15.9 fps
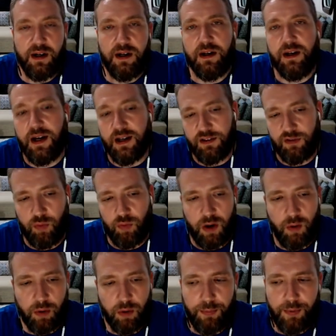Yeah. Guess
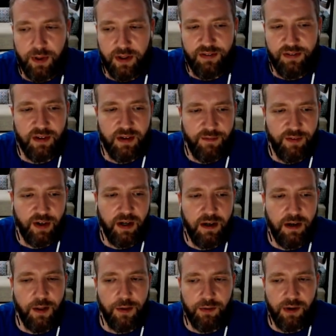what? We're pretty significant
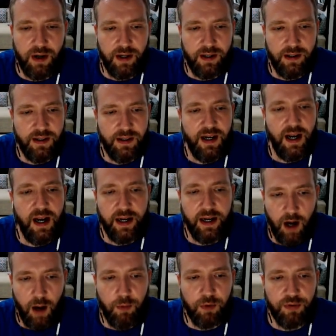into the run, and he
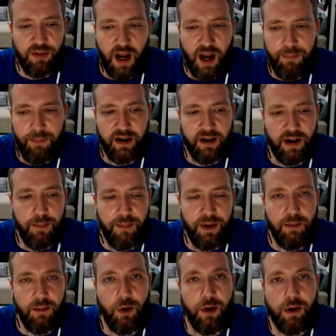can almost not pick it up
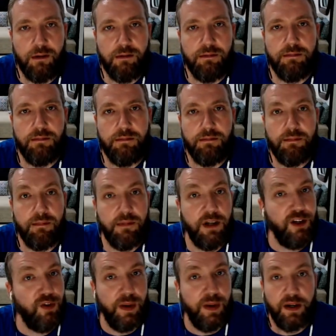anymore. Yeah,
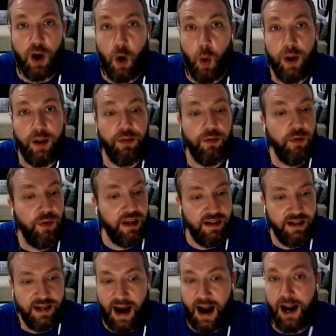it's been going through the
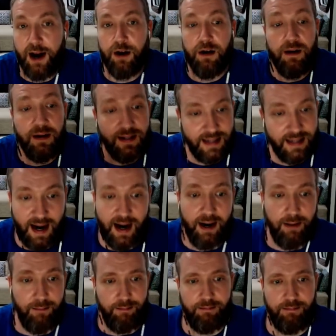entire
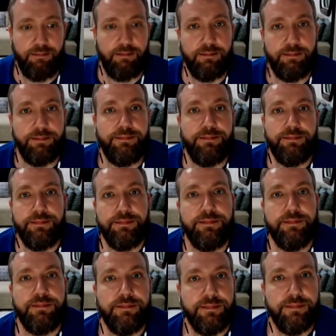time.
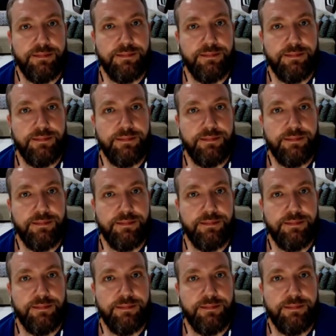Yes,